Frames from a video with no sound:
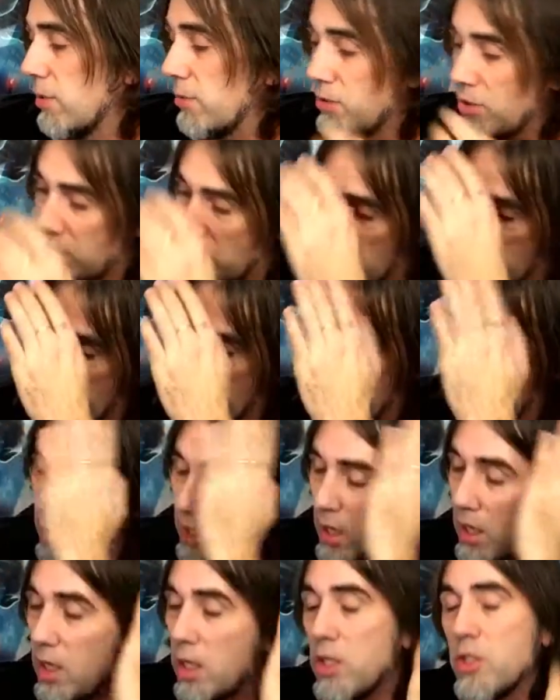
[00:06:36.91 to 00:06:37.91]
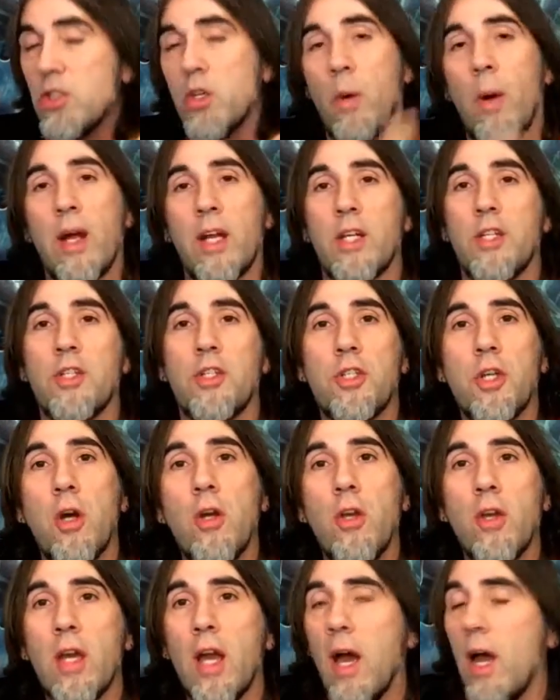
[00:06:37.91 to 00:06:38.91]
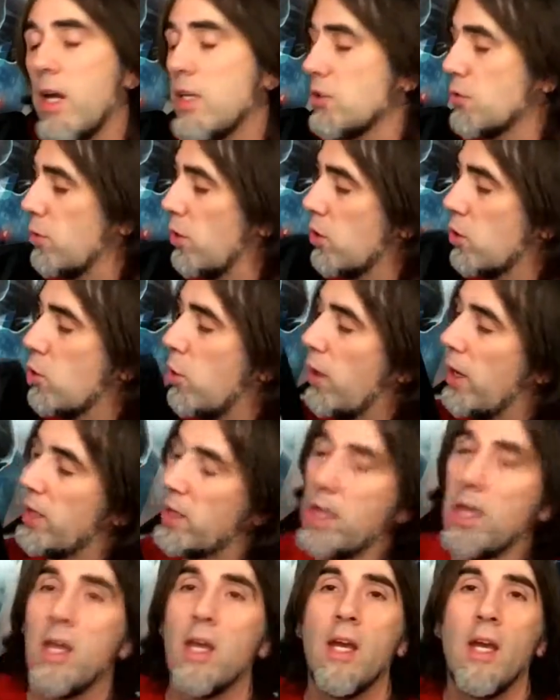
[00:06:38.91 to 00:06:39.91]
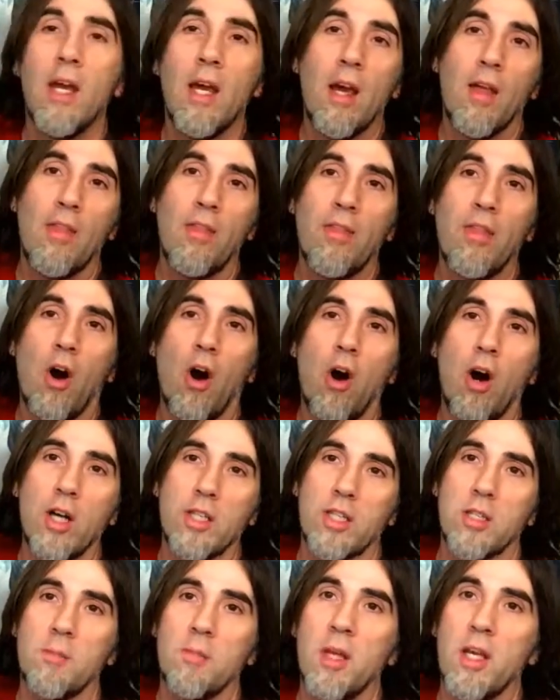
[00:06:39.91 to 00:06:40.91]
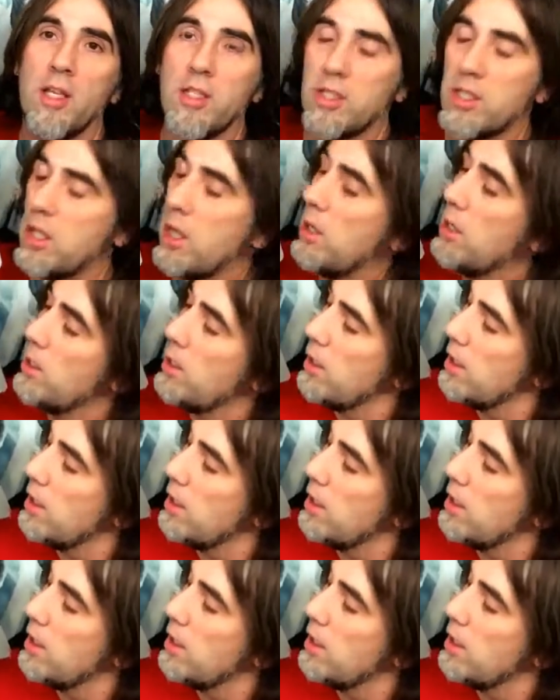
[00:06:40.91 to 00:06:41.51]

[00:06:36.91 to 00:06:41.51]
It was just so I could show you guys real quick the awesomeness